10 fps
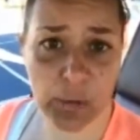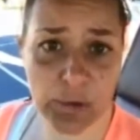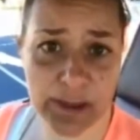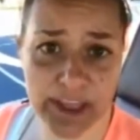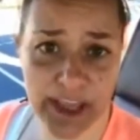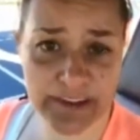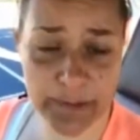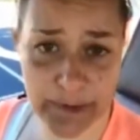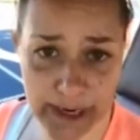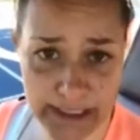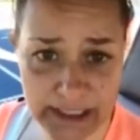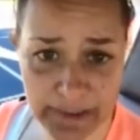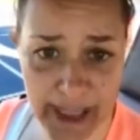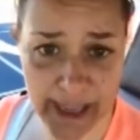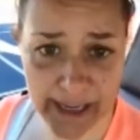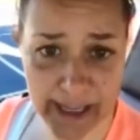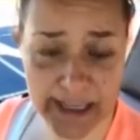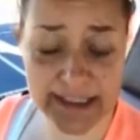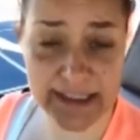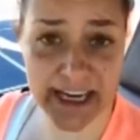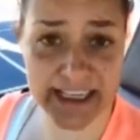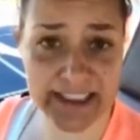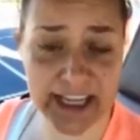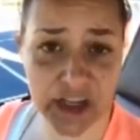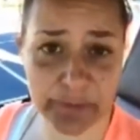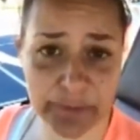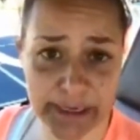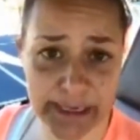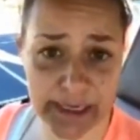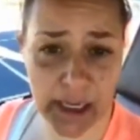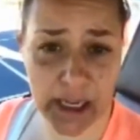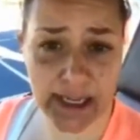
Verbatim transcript: with cuffs behind his back, as tight as they could be.